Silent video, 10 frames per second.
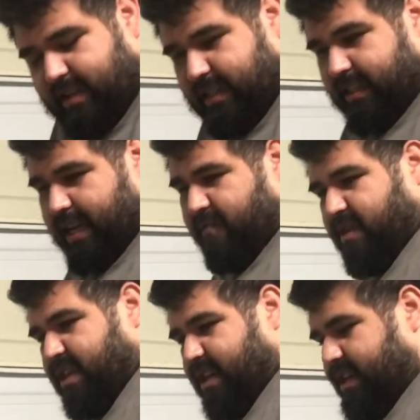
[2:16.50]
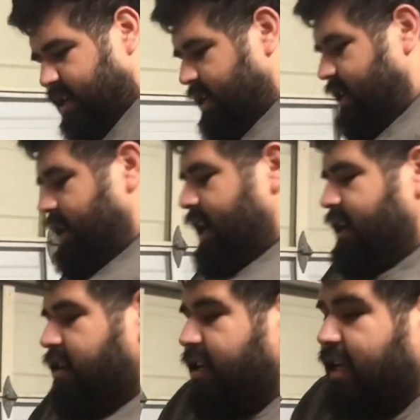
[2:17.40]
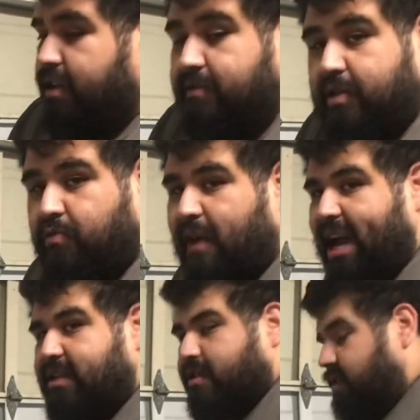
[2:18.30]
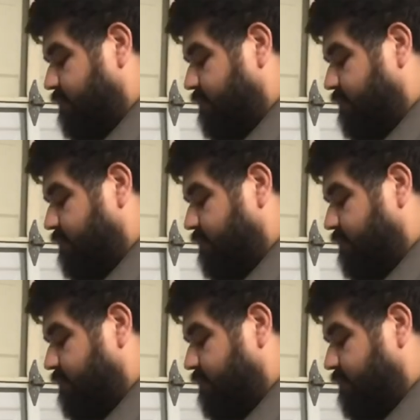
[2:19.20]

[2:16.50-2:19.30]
this is like one of the, I know that comes with a riser.